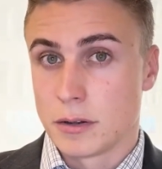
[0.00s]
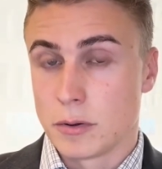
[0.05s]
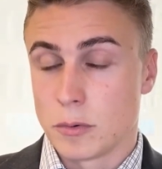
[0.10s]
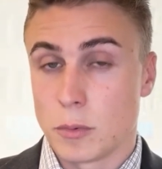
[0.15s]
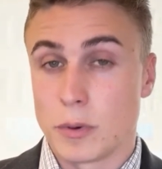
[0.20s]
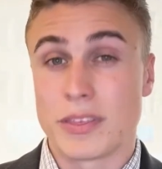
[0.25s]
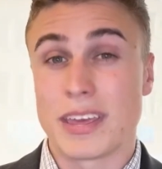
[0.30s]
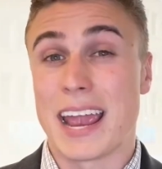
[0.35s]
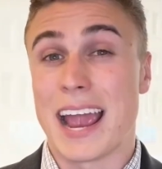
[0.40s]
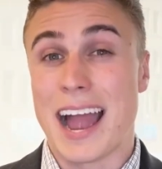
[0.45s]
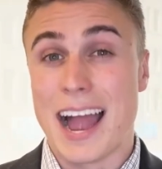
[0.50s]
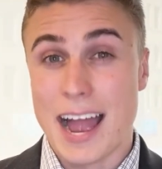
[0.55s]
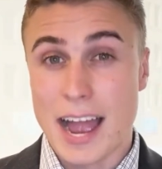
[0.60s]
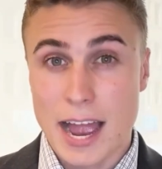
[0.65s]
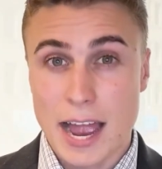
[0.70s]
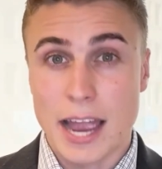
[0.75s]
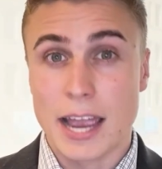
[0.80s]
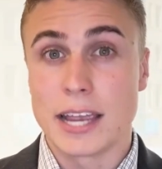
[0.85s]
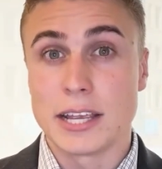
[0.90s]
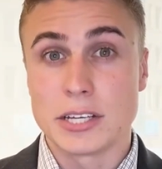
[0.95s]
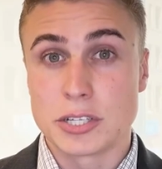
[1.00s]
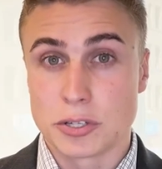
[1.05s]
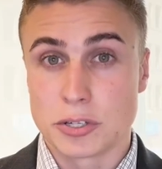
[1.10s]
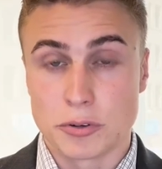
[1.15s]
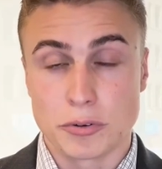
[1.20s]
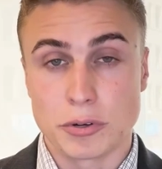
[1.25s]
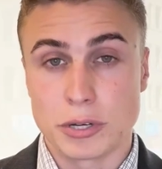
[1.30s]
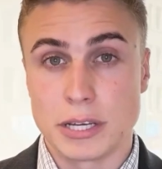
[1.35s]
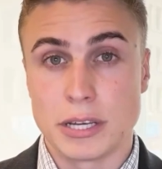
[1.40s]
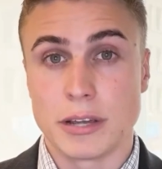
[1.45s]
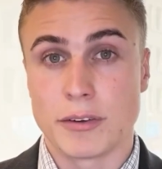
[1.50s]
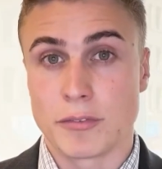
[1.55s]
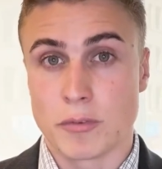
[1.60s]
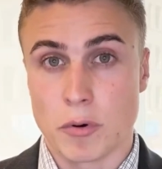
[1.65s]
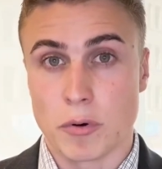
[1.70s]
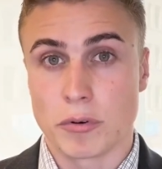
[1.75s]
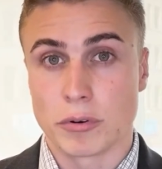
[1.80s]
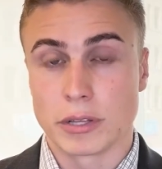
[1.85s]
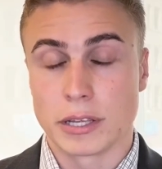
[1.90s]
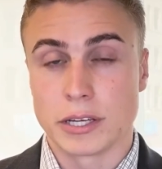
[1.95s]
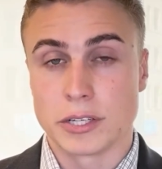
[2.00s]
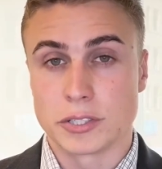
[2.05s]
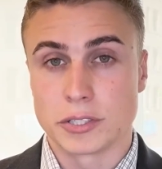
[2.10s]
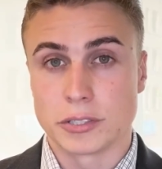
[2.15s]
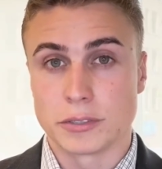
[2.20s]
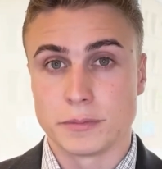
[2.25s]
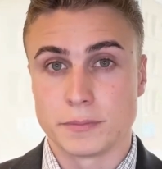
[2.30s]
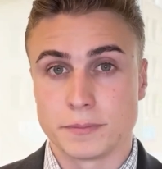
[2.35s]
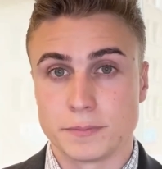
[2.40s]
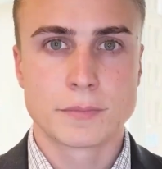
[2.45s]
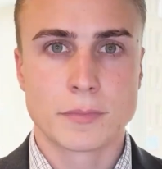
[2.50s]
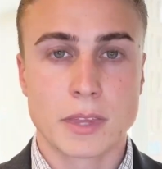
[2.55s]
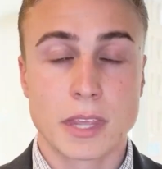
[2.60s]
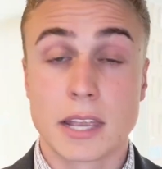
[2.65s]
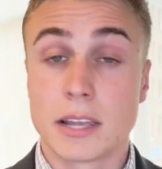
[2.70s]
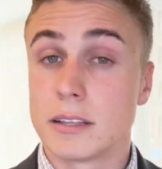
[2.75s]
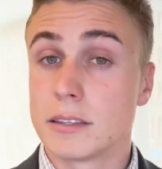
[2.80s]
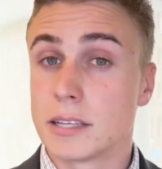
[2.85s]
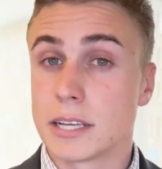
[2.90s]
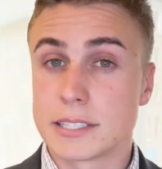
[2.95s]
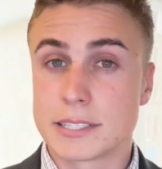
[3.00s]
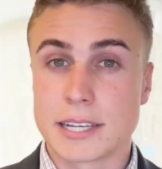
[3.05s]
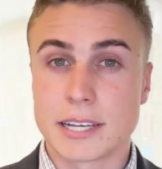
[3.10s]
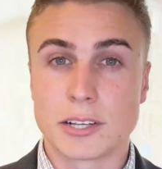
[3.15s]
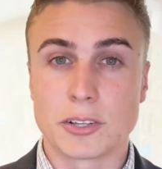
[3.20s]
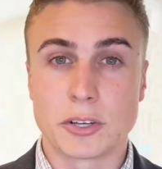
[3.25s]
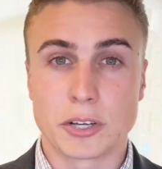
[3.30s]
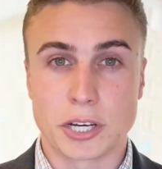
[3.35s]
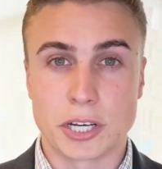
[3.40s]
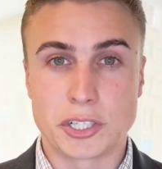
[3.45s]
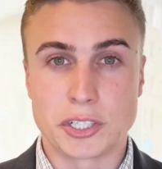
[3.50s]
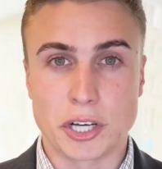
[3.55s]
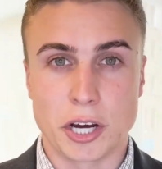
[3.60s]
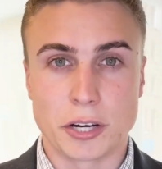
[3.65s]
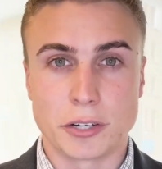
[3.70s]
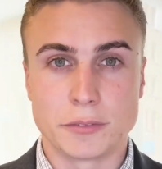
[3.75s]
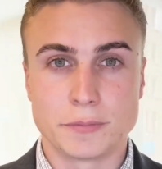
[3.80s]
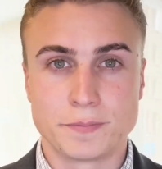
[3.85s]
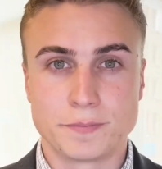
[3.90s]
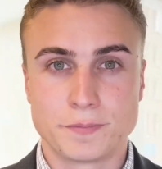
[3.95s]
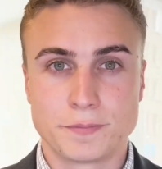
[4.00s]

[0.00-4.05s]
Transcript: with a high degree of correlation. Let's take a look at a chart.